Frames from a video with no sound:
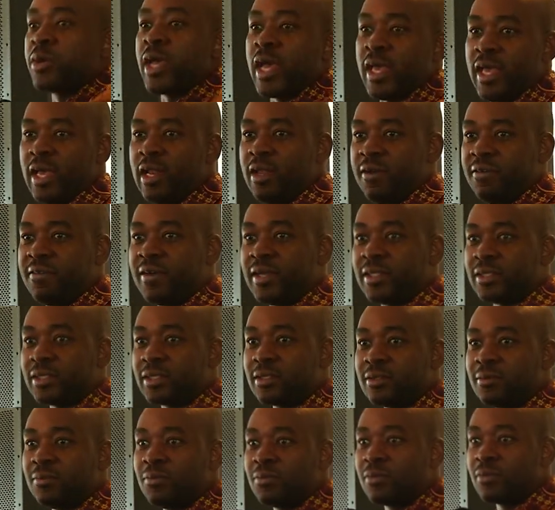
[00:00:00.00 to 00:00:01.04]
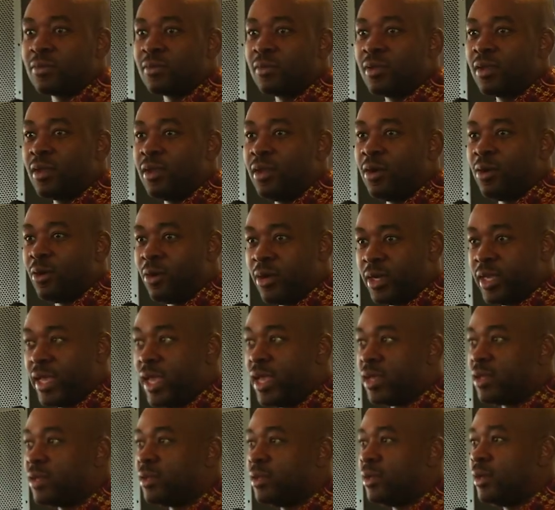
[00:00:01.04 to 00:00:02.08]
we are elephants.
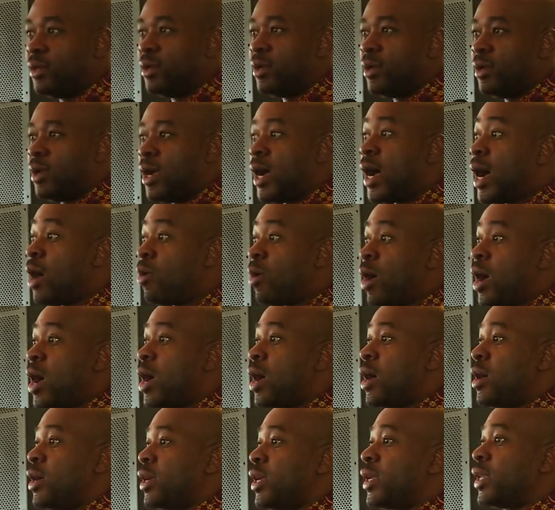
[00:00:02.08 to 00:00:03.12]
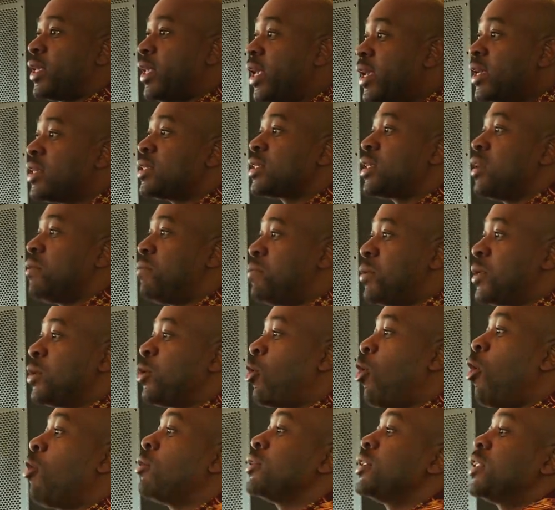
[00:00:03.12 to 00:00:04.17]
Okay? Our kings have been
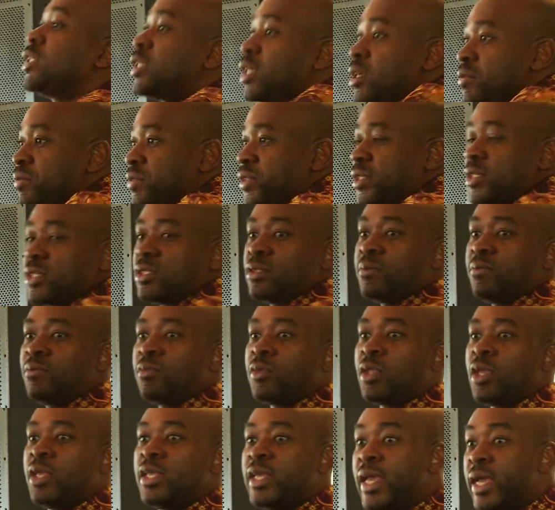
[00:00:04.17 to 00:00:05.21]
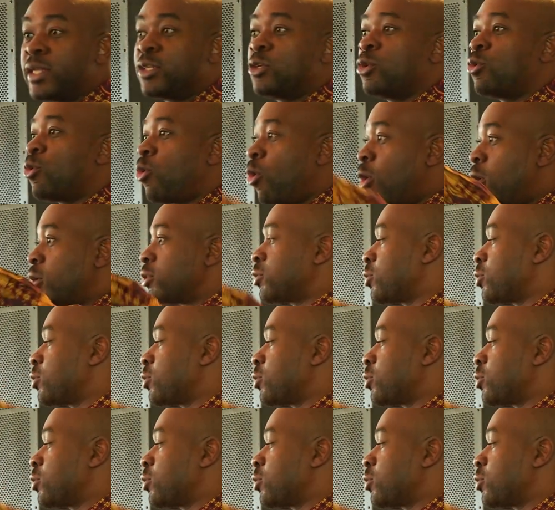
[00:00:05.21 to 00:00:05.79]
called chiefs. Yet you go